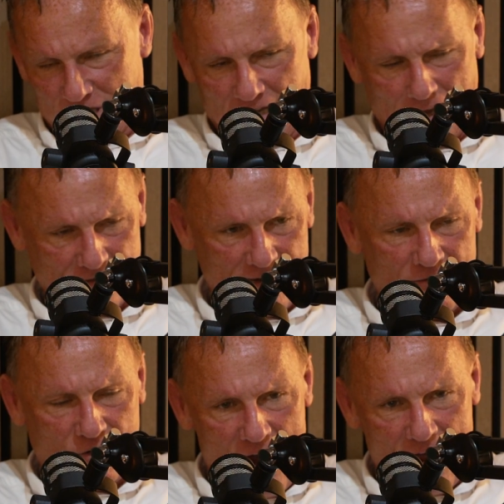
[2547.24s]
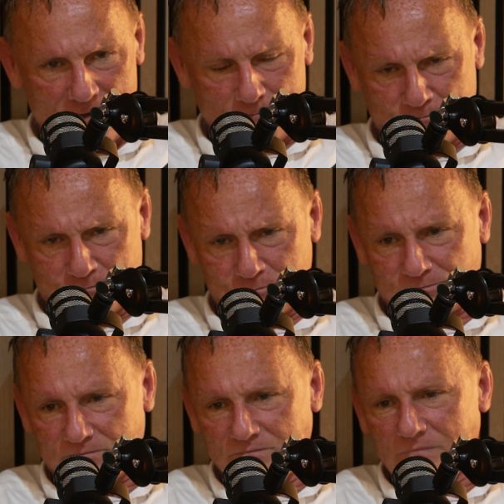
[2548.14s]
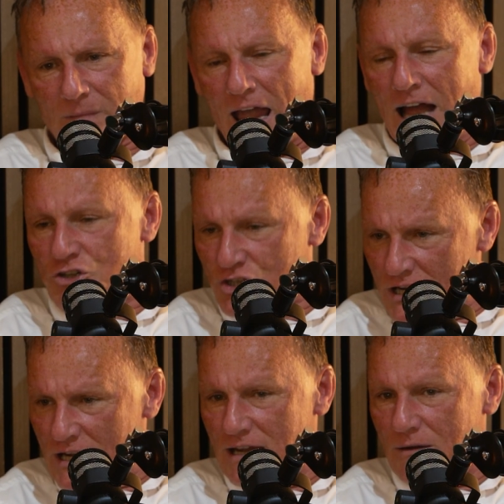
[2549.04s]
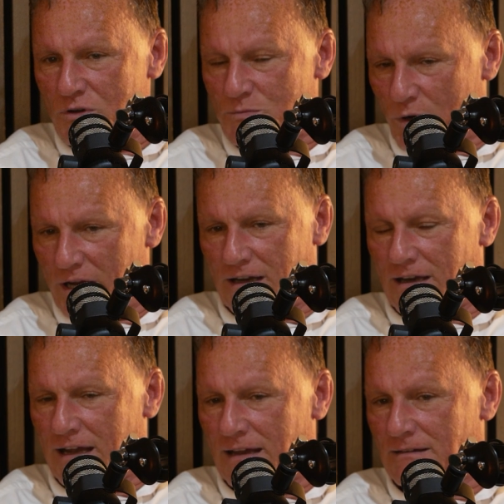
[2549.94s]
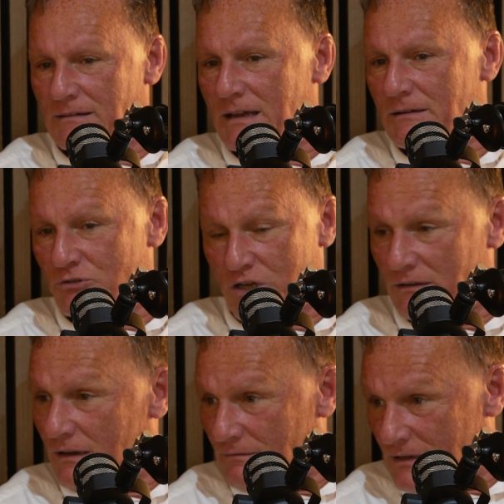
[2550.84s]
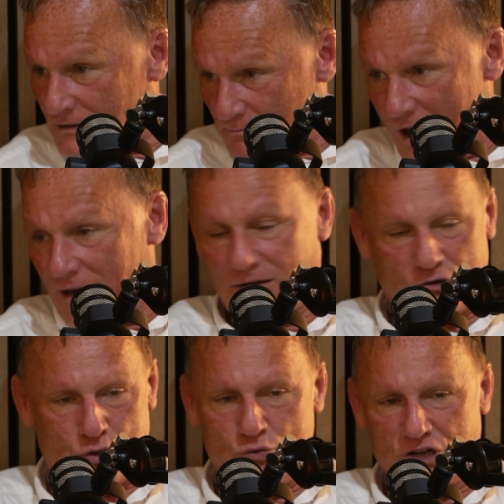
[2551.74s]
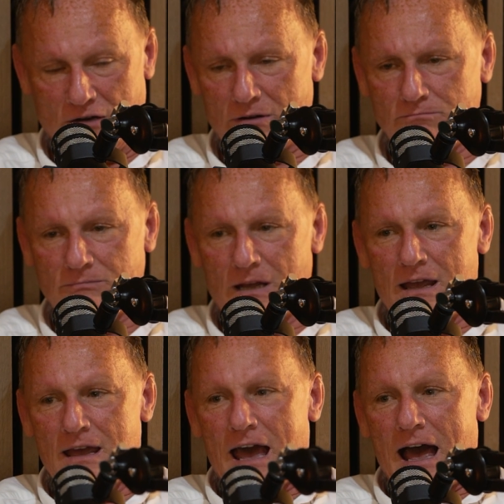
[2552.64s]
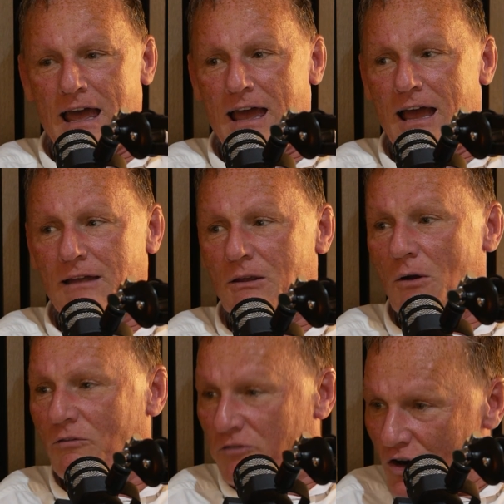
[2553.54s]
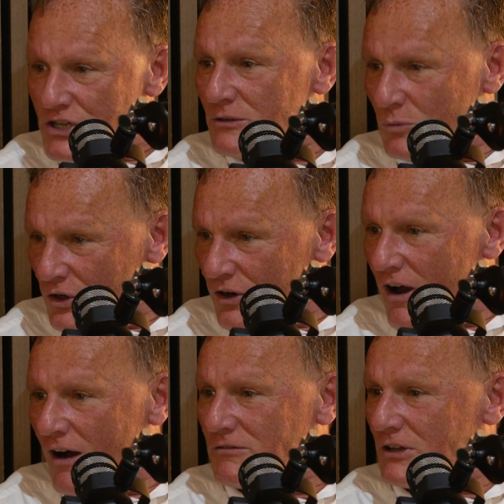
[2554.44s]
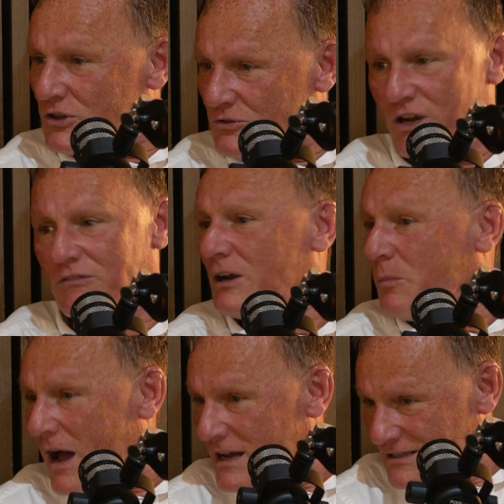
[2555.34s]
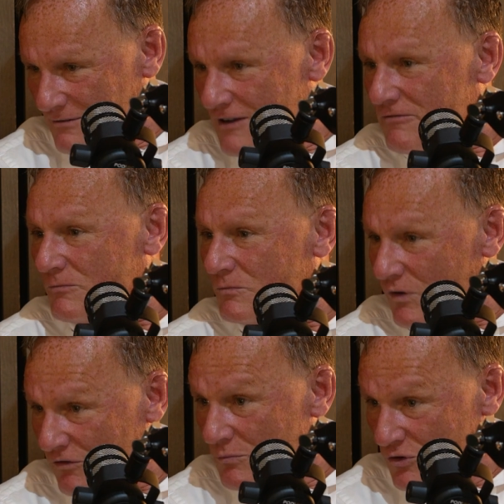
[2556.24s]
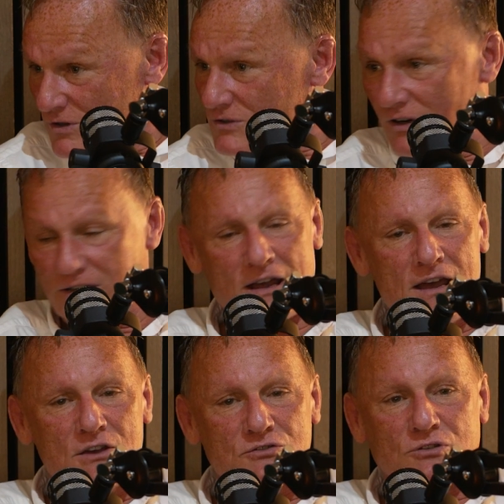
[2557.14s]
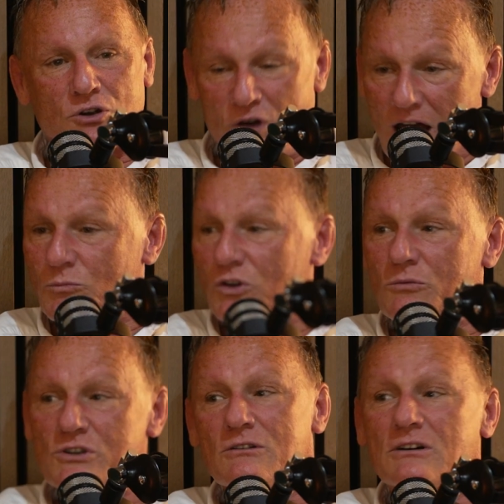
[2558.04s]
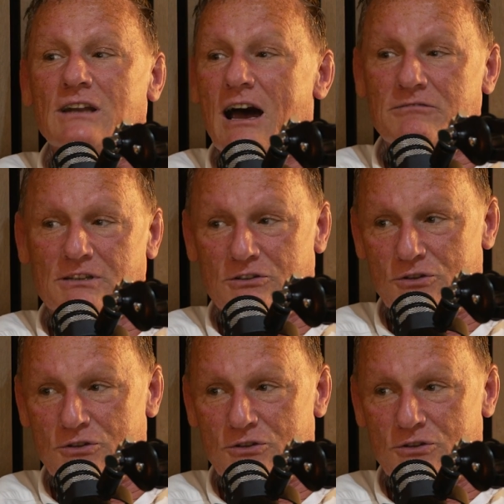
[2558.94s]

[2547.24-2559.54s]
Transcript: was a debt of $7,000, and she was bringing. This man had 2 children. Unfortunately, the mother of the 2 children had passed away from drugs, right? So the grandmother was looking after the